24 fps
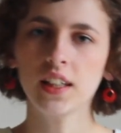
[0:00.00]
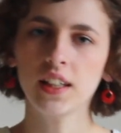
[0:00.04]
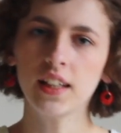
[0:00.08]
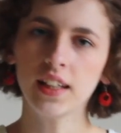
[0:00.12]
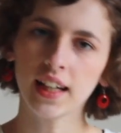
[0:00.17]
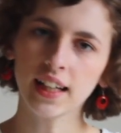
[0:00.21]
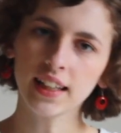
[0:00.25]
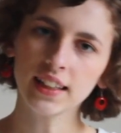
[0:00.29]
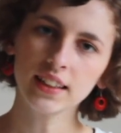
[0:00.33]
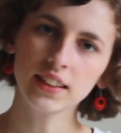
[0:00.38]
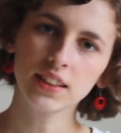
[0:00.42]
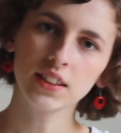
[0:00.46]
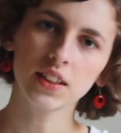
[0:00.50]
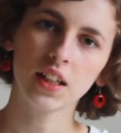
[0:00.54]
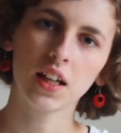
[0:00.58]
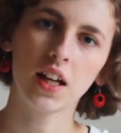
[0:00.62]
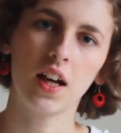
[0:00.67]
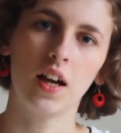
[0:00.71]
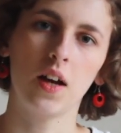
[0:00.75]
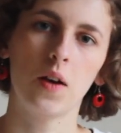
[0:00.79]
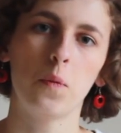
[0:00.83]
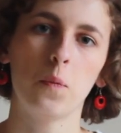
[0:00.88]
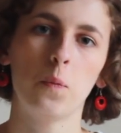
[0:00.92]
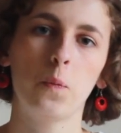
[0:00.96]
Yes,
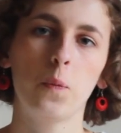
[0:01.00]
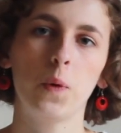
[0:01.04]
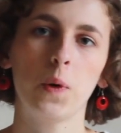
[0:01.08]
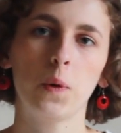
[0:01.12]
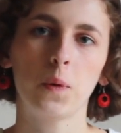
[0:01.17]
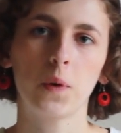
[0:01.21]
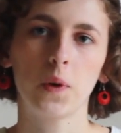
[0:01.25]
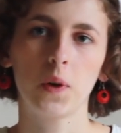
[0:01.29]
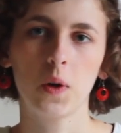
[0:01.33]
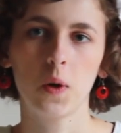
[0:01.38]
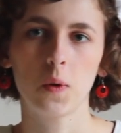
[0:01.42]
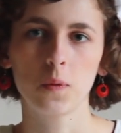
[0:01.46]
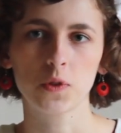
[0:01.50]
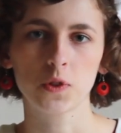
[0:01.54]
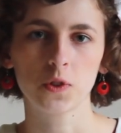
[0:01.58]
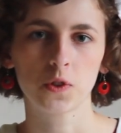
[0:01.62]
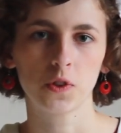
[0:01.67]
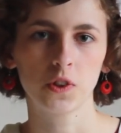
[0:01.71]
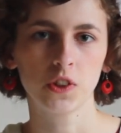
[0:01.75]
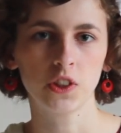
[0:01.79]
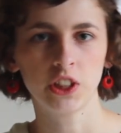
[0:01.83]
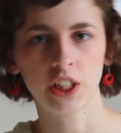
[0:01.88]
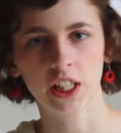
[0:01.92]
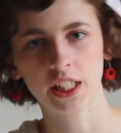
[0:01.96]
um, we were
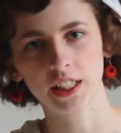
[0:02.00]
homeschooled.